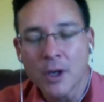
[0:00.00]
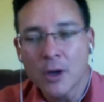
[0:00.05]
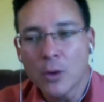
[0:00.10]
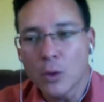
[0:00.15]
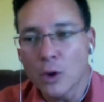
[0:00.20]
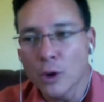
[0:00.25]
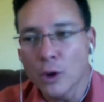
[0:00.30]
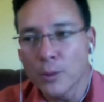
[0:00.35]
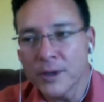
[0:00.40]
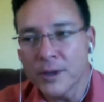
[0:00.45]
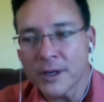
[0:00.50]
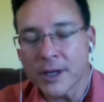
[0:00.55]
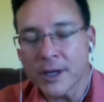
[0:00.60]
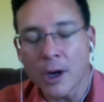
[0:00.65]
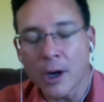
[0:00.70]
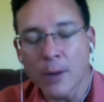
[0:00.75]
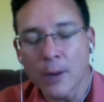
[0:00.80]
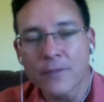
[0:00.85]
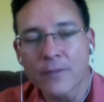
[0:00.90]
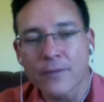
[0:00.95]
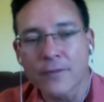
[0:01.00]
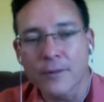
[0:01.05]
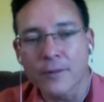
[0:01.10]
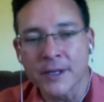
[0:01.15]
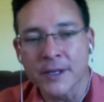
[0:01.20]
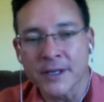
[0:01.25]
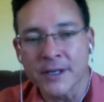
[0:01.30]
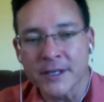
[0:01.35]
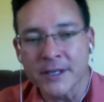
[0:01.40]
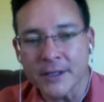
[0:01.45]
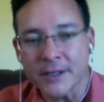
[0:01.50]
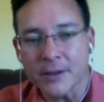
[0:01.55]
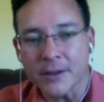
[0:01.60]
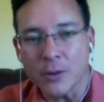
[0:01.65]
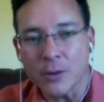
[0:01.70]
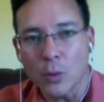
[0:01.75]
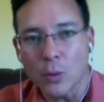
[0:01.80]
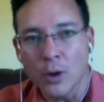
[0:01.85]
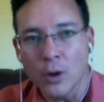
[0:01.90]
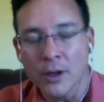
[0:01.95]
Well, a big help for
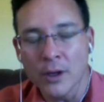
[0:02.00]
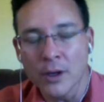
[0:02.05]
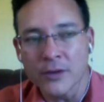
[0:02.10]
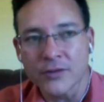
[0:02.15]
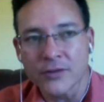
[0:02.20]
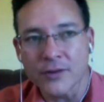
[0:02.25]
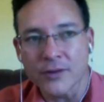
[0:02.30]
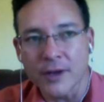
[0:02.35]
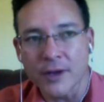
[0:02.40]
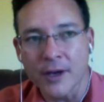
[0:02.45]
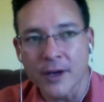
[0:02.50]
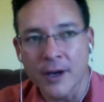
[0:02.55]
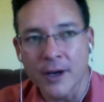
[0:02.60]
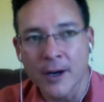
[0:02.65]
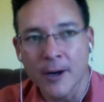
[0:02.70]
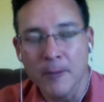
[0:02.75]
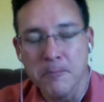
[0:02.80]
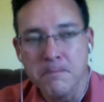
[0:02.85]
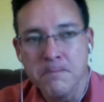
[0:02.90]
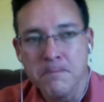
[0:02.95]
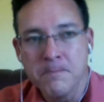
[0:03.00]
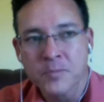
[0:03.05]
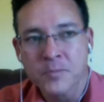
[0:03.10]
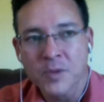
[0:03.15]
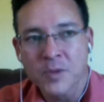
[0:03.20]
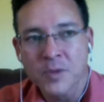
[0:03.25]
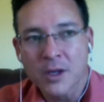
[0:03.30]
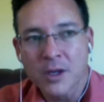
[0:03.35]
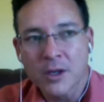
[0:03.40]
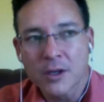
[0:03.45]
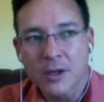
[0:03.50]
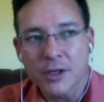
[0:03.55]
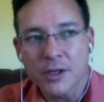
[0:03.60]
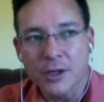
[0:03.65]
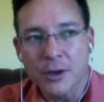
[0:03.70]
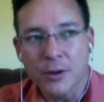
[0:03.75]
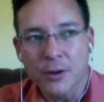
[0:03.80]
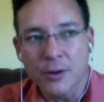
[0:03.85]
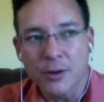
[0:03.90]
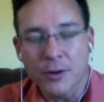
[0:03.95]
me was,
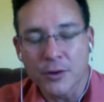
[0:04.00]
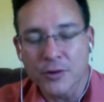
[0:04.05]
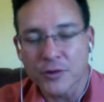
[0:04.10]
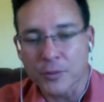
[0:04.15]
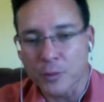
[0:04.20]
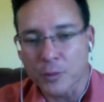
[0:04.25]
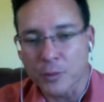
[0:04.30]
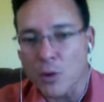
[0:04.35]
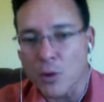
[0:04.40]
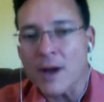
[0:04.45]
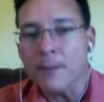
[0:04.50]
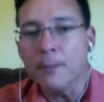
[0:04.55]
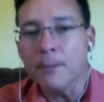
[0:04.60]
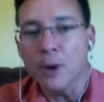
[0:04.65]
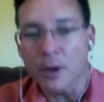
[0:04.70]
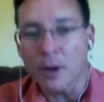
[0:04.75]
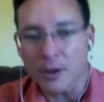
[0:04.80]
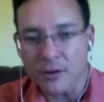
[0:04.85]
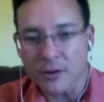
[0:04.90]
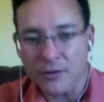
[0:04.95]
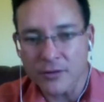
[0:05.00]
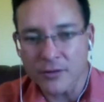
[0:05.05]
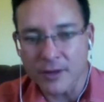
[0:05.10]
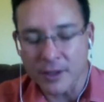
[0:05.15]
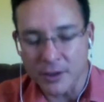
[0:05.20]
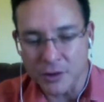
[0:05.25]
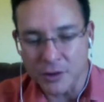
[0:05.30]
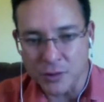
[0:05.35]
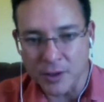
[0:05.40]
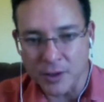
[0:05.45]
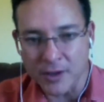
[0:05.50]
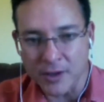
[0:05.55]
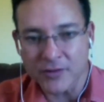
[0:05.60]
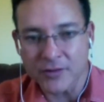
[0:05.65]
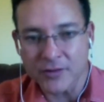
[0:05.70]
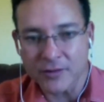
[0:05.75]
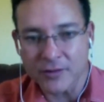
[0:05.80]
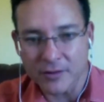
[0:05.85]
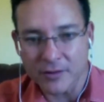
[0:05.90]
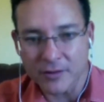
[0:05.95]
there's some great books that
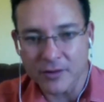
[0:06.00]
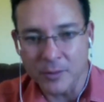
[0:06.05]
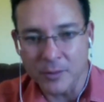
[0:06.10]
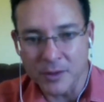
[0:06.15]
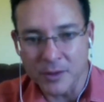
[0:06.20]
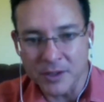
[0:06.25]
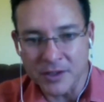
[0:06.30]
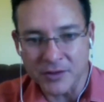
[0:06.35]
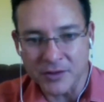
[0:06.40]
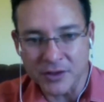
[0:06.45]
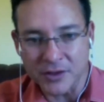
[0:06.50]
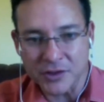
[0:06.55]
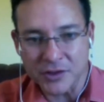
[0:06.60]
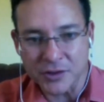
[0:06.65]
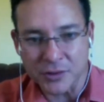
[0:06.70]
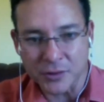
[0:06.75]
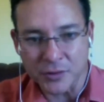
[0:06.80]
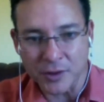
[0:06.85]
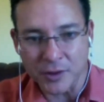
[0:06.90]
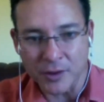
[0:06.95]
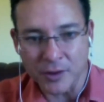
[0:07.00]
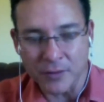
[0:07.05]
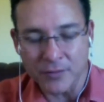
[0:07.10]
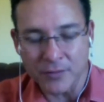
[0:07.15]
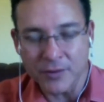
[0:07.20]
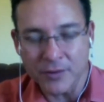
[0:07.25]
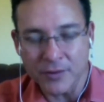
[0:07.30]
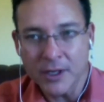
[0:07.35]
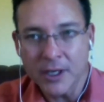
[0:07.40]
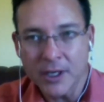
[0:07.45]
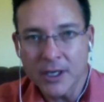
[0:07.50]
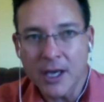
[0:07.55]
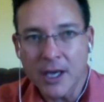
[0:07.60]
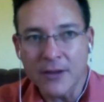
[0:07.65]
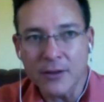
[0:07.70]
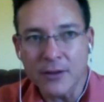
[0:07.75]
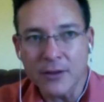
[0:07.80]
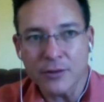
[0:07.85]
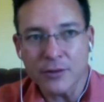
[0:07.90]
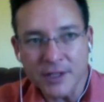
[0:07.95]
address some of these issues
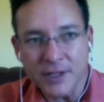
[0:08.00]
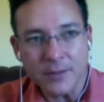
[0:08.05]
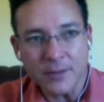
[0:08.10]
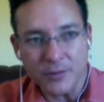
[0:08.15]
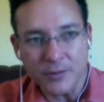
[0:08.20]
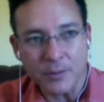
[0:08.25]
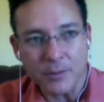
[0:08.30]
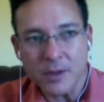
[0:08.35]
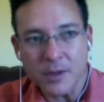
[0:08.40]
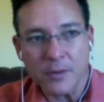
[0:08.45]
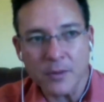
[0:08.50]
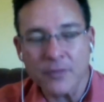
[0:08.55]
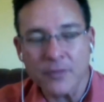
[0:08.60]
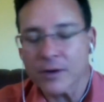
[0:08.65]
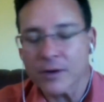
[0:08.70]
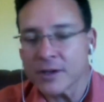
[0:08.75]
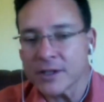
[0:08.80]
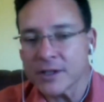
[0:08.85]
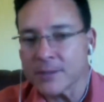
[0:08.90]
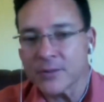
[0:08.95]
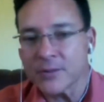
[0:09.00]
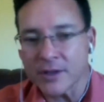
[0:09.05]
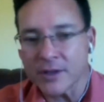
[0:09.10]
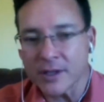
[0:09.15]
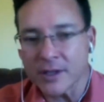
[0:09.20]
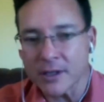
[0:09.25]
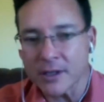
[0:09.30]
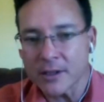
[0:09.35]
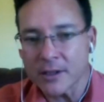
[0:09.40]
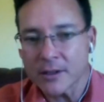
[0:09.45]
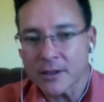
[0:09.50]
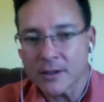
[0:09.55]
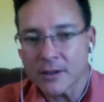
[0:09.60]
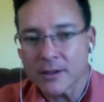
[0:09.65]
and they're deep. Some of them are very deep-seated